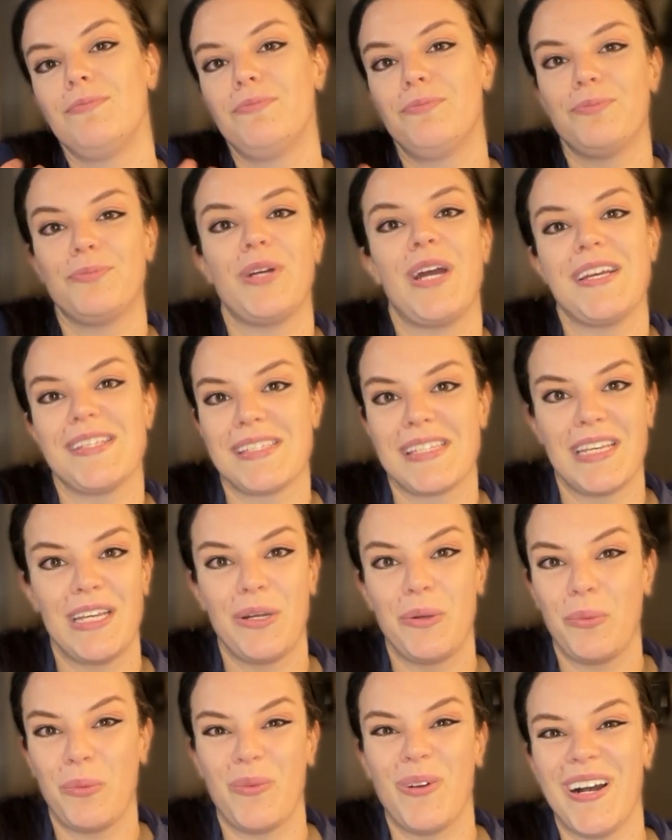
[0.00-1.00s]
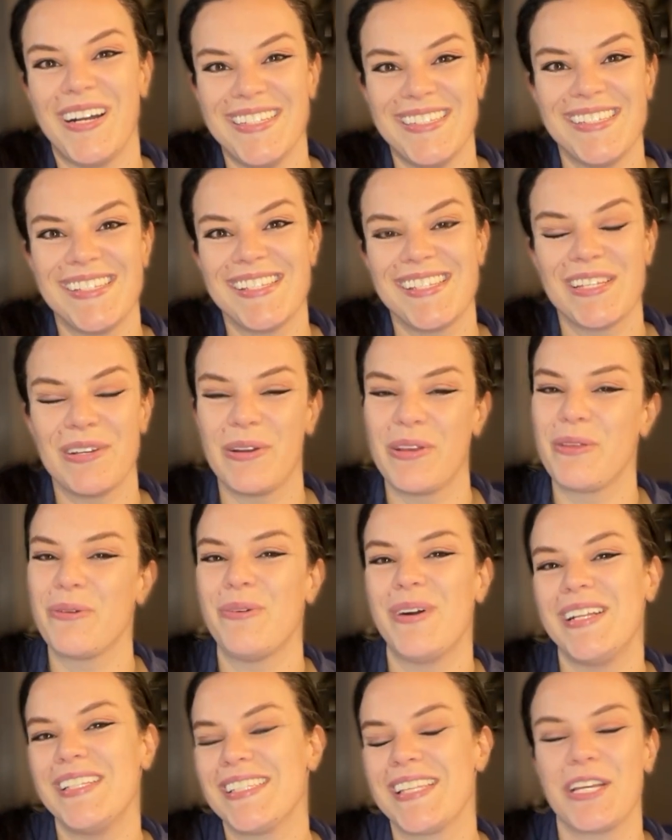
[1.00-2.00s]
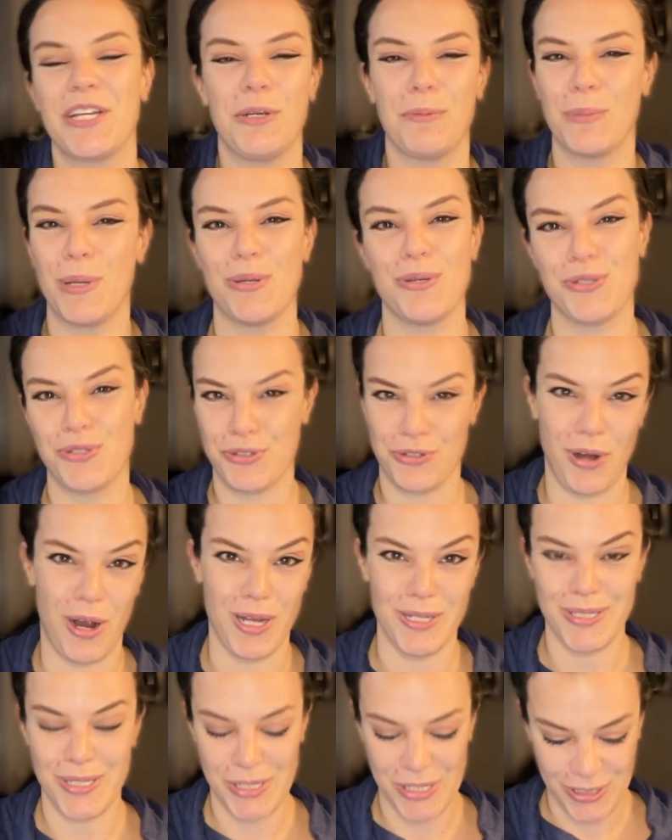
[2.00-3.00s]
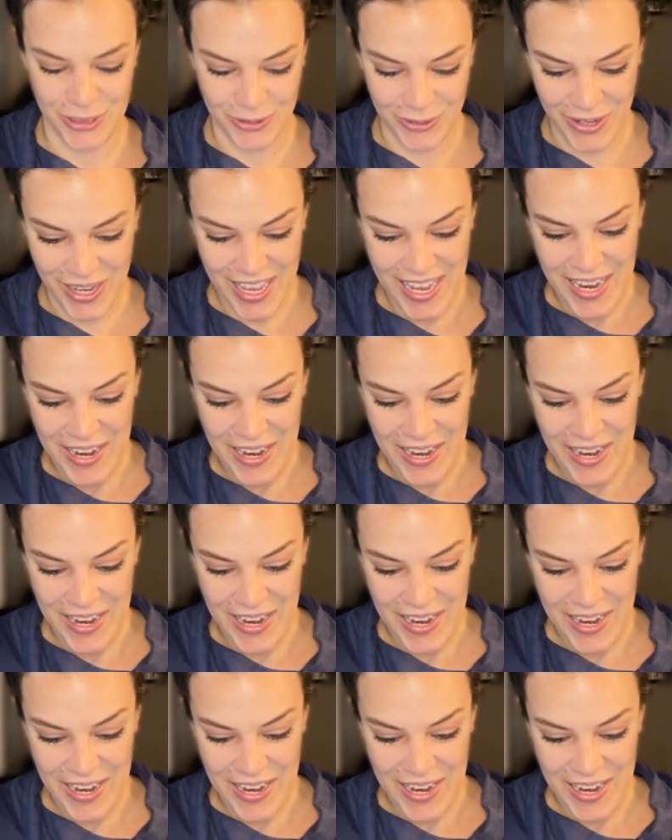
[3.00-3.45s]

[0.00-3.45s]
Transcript: pressing ones, or the ones that you're most drawn to.